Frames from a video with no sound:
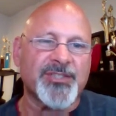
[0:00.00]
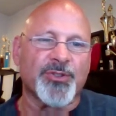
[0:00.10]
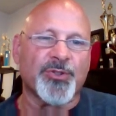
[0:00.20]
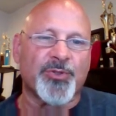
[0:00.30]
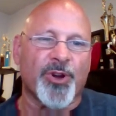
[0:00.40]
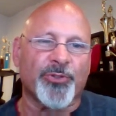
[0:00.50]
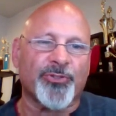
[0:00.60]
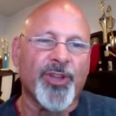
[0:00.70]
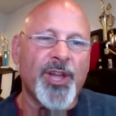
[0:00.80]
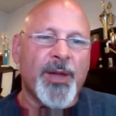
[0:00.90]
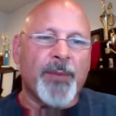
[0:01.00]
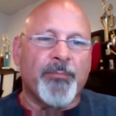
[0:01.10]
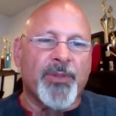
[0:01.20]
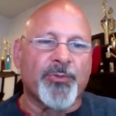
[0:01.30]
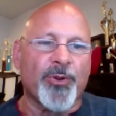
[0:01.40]
glucose,
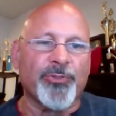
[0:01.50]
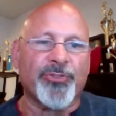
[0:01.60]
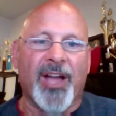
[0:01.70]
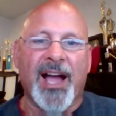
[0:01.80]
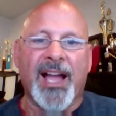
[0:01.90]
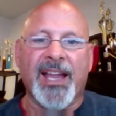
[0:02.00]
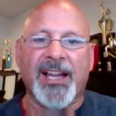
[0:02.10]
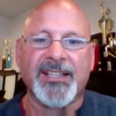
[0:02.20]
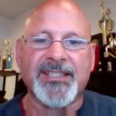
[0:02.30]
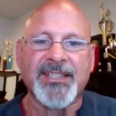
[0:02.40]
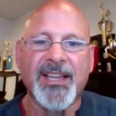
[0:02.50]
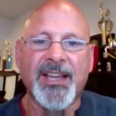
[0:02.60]
minerals, ions,